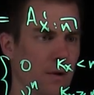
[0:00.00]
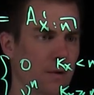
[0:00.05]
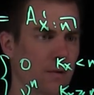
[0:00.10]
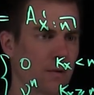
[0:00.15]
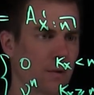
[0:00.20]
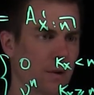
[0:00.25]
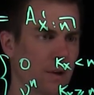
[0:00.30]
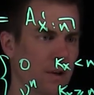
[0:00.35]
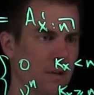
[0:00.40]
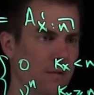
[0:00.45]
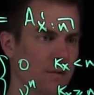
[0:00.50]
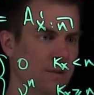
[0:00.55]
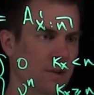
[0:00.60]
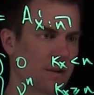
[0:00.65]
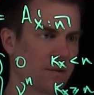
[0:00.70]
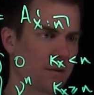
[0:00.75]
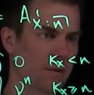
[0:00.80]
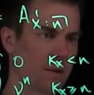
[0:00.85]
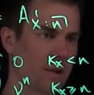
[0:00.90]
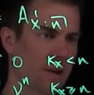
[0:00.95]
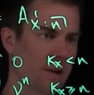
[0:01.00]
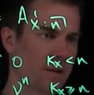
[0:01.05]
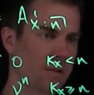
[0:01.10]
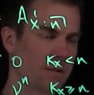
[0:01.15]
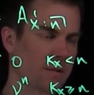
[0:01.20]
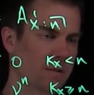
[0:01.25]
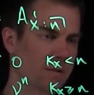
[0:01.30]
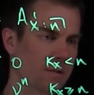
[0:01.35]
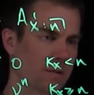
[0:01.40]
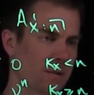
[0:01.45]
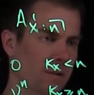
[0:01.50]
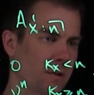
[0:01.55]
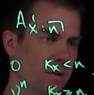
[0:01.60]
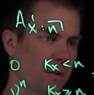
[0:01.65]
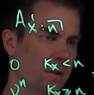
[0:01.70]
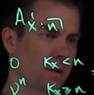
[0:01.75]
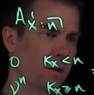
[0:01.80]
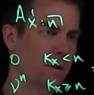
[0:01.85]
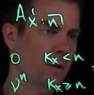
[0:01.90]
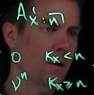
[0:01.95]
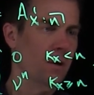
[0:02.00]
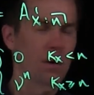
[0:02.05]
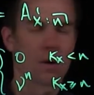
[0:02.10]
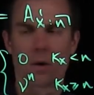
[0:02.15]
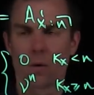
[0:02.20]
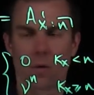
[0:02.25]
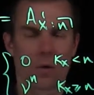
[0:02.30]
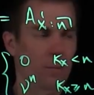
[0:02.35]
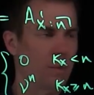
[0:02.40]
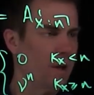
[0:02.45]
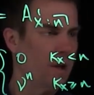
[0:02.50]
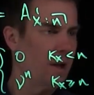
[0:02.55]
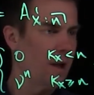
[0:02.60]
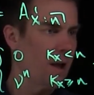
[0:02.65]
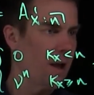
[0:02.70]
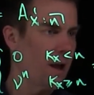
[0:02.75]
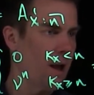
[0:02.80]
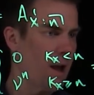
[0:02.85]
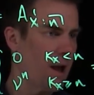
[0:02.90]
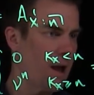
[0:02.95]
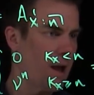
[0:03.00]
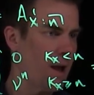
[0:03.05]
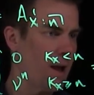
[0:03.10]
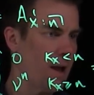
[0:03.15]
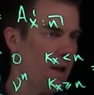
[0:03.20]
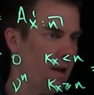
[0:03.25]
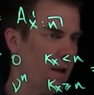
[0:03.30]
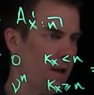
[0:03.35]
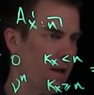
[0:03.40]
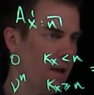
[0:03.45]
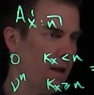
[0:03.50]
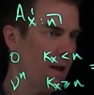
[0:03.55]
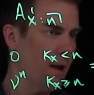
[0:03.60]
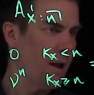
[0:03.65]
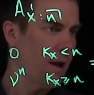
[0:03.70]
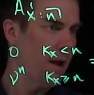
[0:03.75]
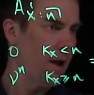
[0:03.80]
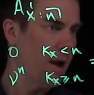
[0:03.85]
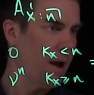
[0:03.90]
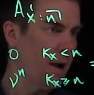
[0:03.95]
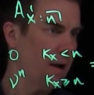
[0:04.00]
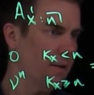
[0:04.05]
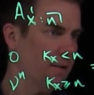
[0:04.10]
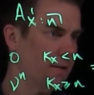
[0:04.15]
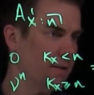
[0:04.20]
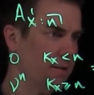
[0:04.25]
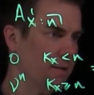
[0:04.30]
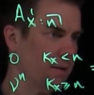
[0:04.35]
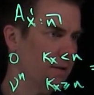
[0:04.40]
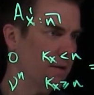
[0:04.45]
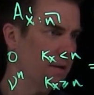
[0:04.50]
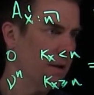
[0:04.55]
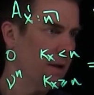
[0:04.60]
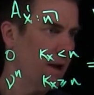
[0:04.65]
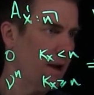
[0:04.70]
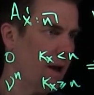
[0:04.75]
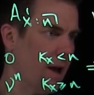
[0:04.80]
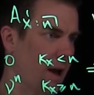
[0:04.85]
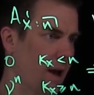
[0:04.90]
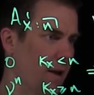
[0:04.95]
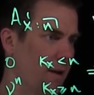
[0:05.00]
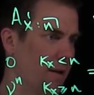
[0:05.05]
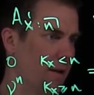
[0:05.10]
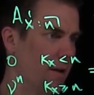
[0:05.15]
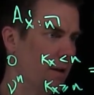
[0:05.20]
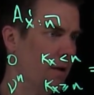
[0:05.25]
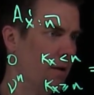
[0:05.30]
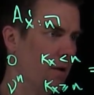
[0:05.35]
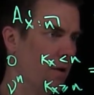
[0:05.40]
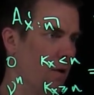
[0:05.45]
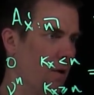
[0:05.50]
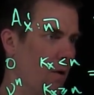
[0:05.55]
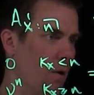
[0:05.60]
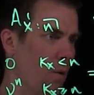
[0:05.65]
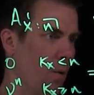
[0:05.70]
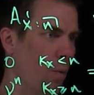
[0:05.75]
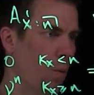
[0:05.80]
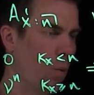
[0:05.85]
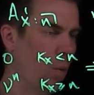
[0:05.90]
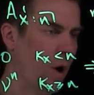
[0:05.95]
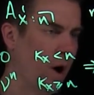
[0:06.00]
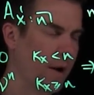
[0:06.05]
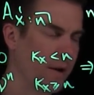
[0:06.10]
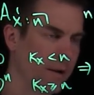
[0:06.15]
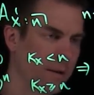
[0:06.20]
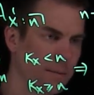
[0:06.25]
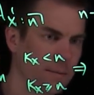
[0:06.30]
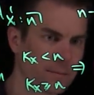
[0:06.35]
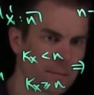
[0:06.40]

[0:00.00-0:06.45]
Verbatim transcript: So E of z for this will be a x n one.